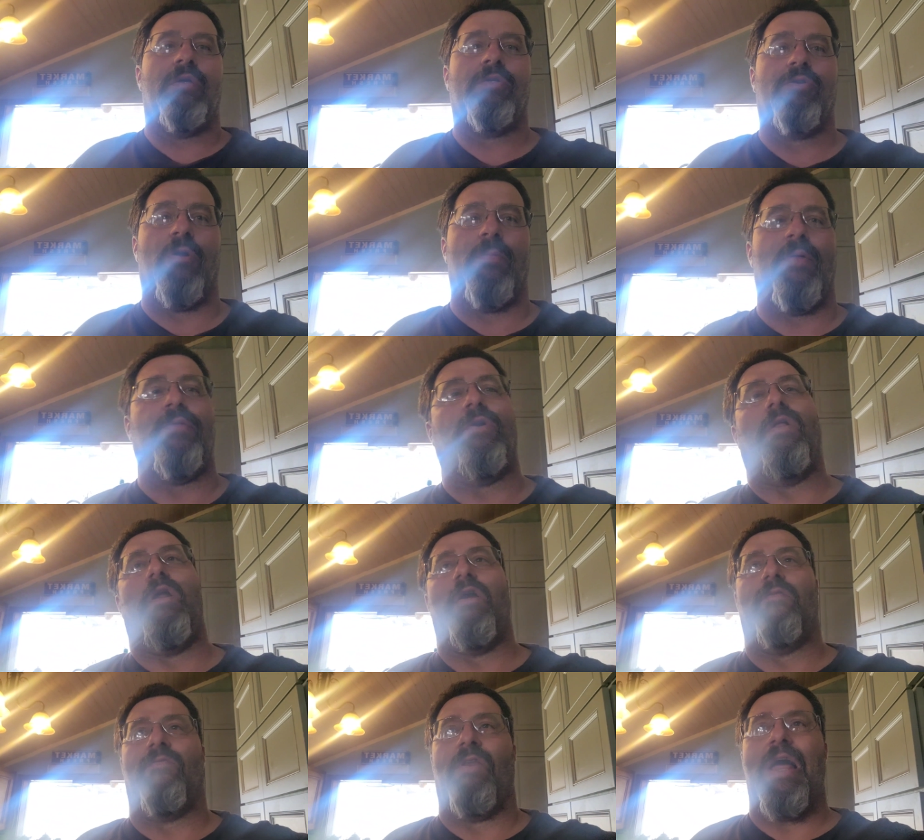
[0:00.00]
Sorry about the
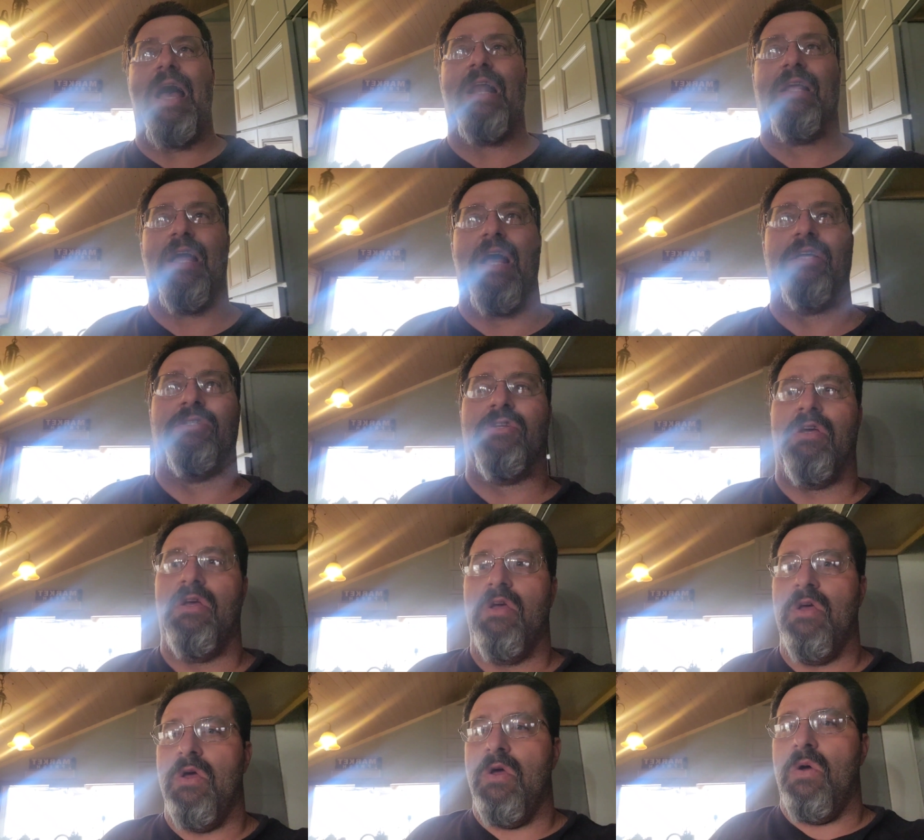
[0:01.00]
glare of the light, guys.
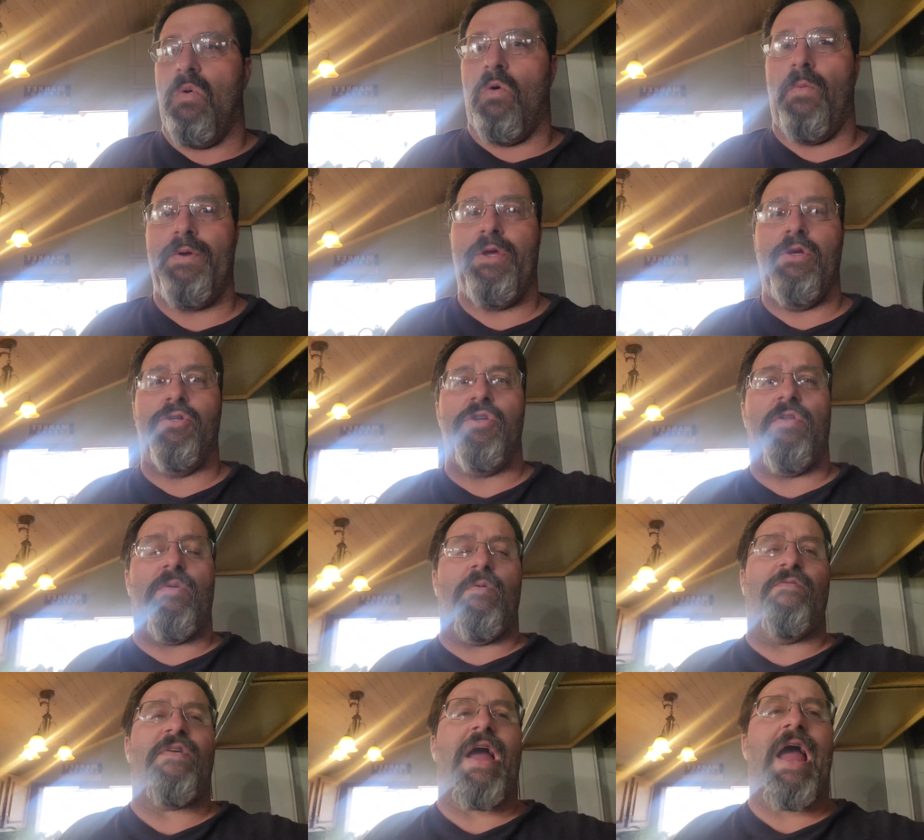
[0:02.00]
We'll be using
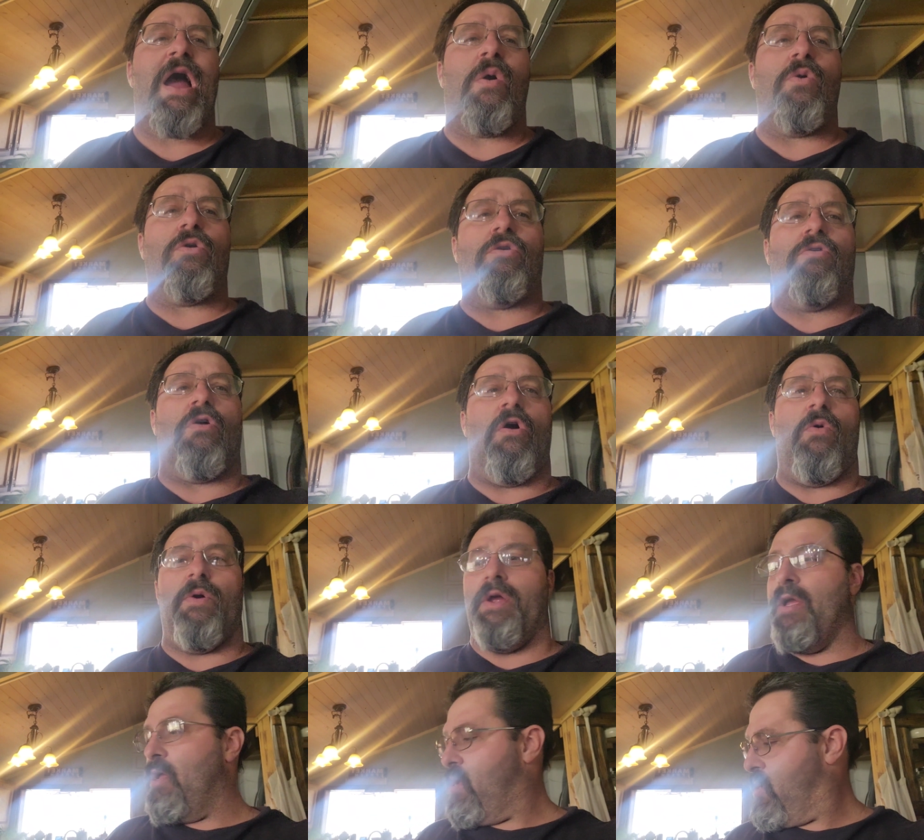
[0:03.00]
them of our
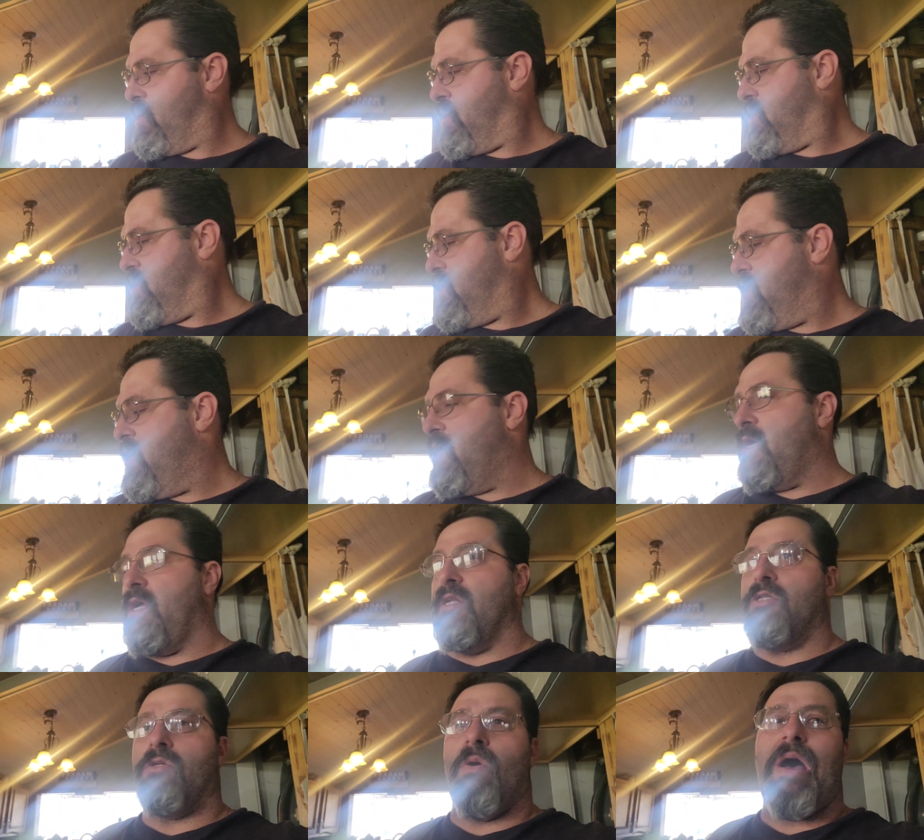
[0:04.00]
growing,
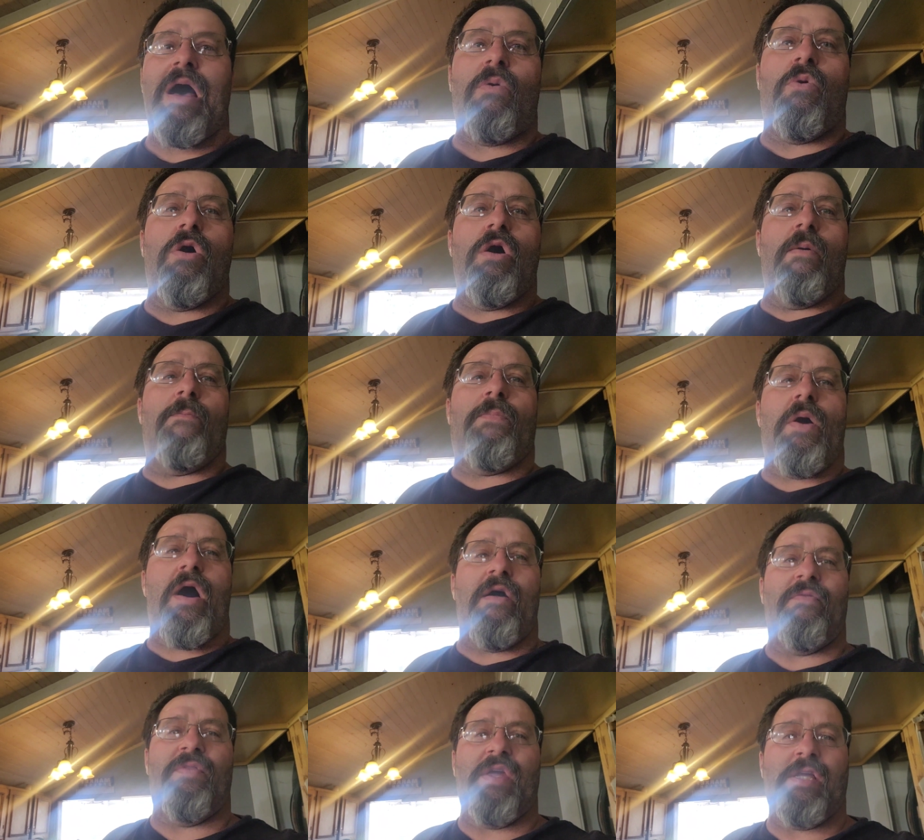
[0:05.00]
and so I will up
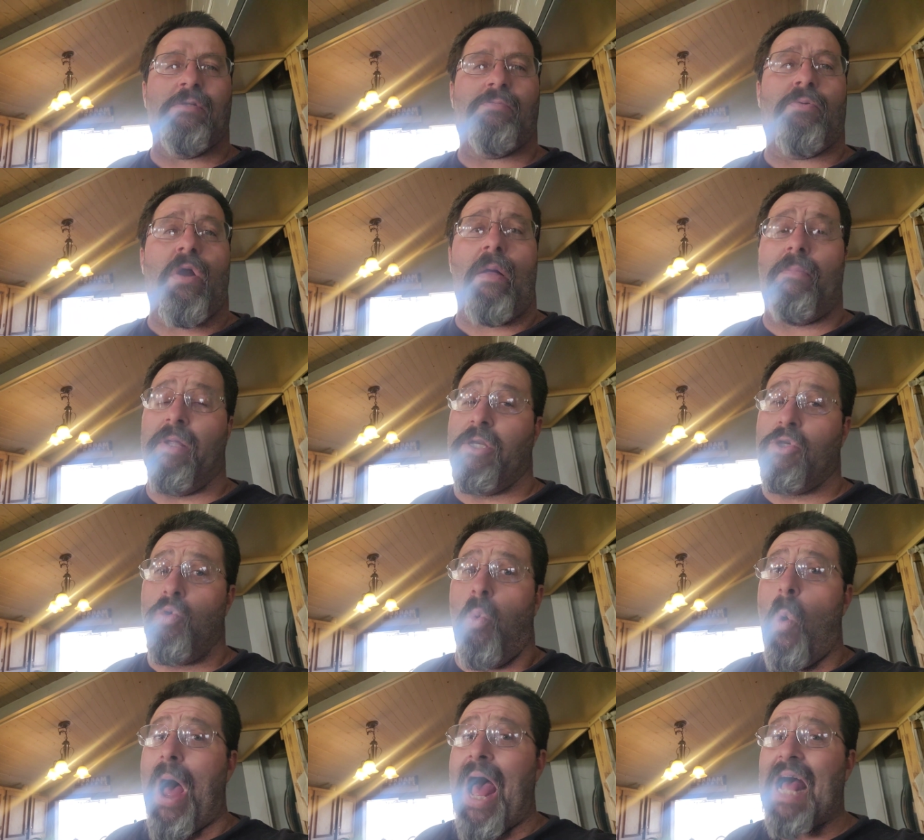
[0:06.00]
pot these probably
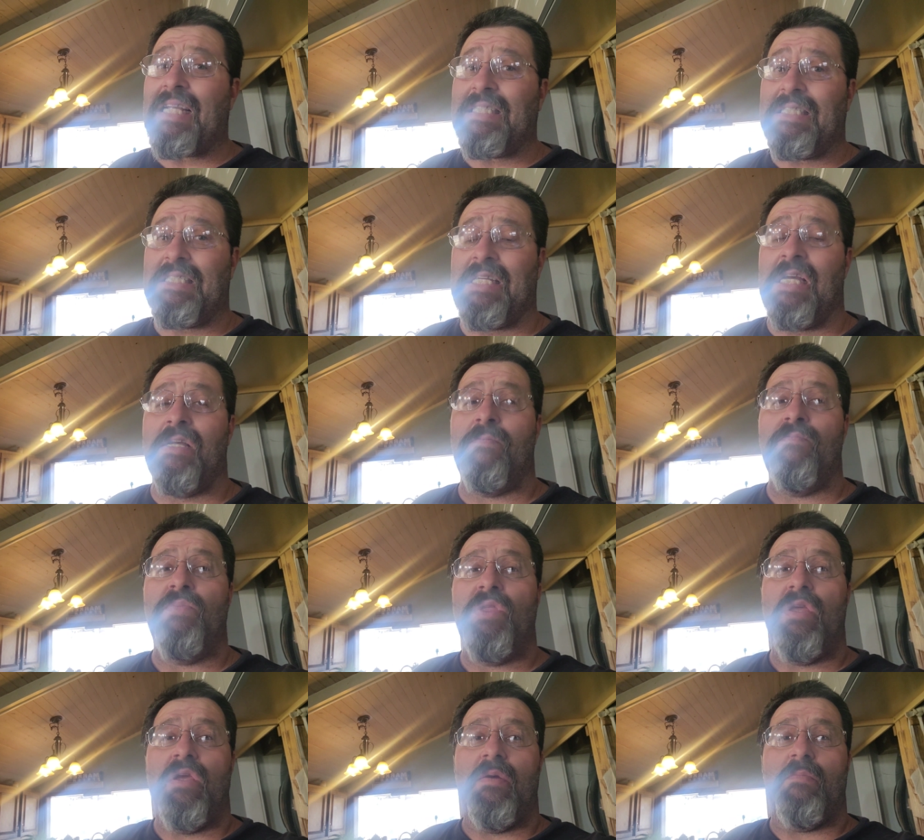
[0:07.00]
twice
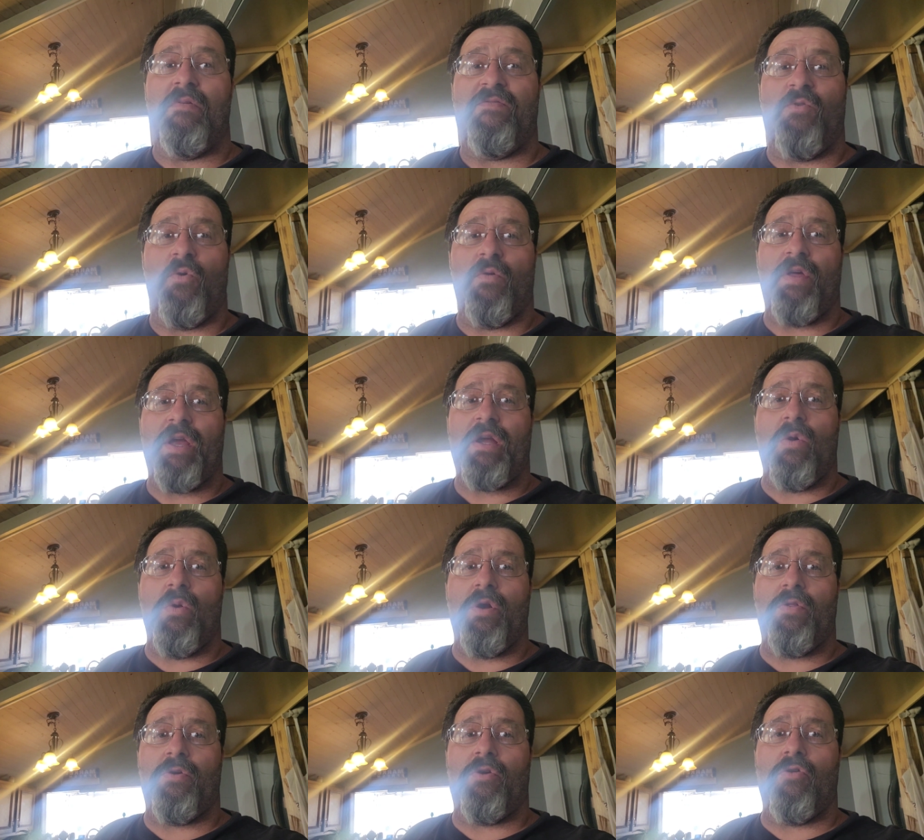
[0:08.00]
before they go
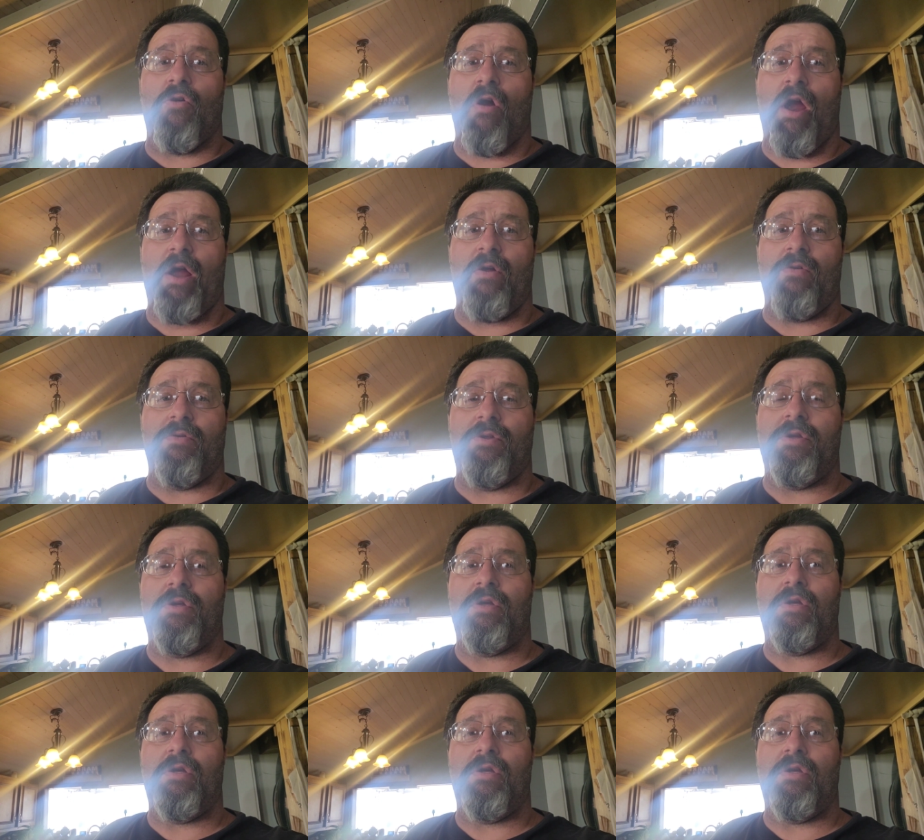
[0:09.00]
into the ground.